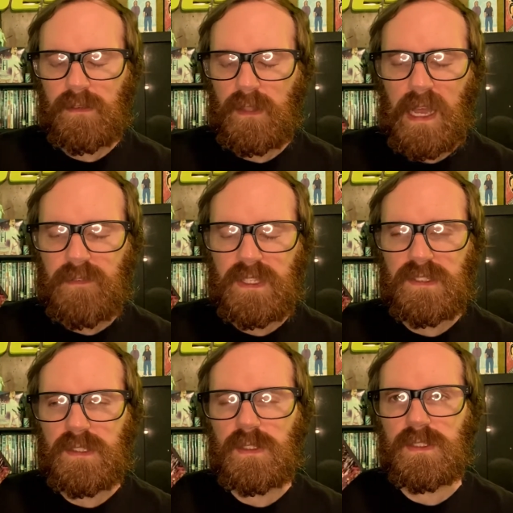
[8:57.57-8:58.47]

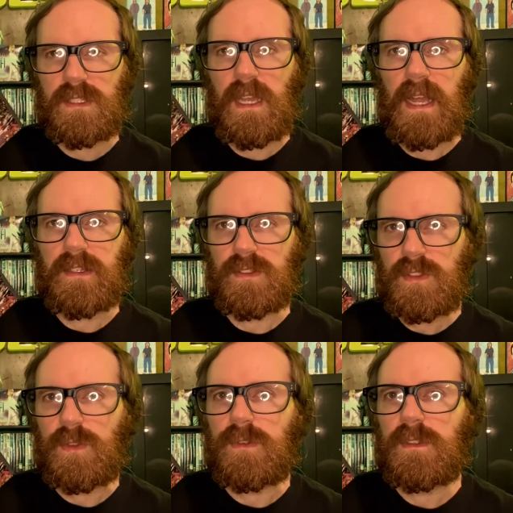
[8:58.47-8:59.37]
obviously just a guy in a
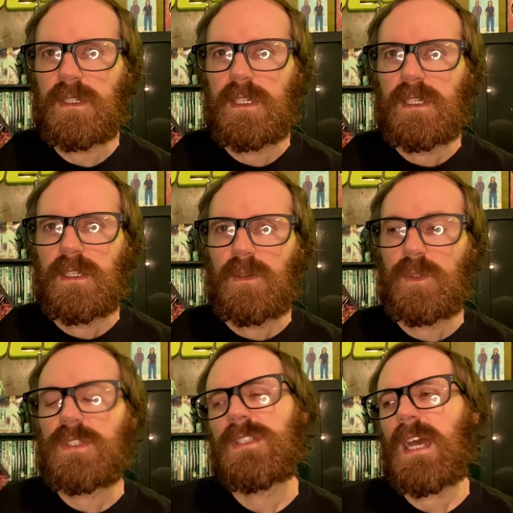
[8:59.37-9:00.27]
suit.
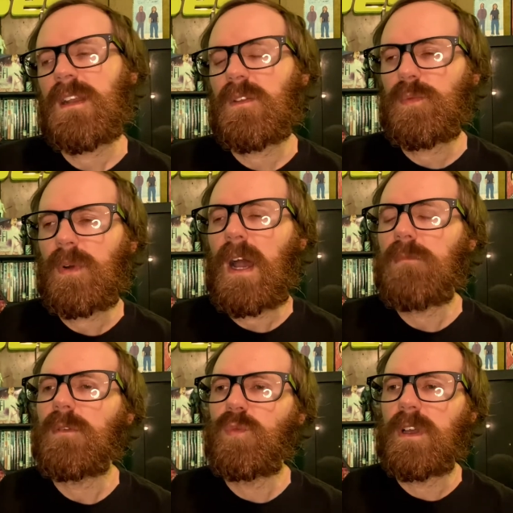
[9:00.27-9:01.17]
Which is kind of the
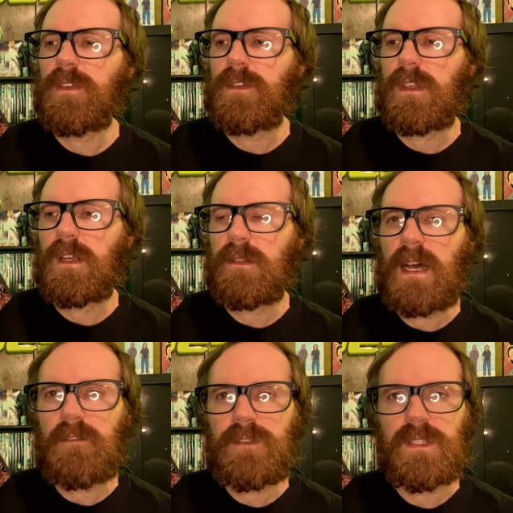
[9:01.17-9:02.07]
problem with a
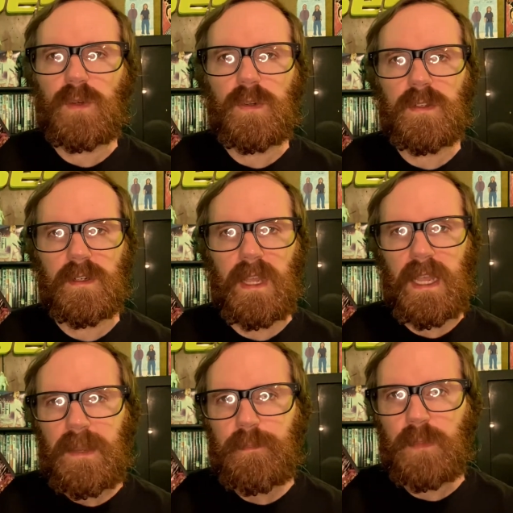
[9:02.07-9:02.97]
lot of these older
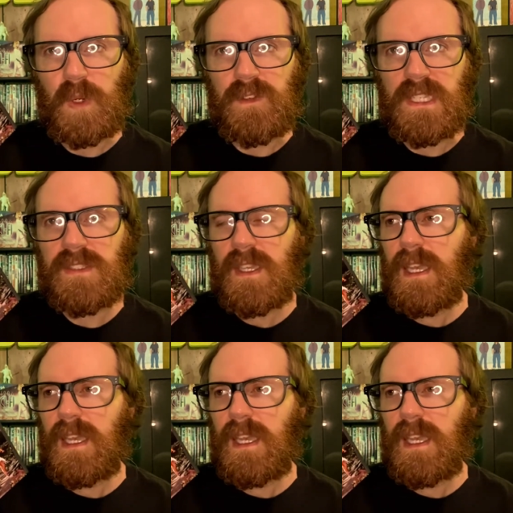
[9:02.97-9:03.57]
ape movies,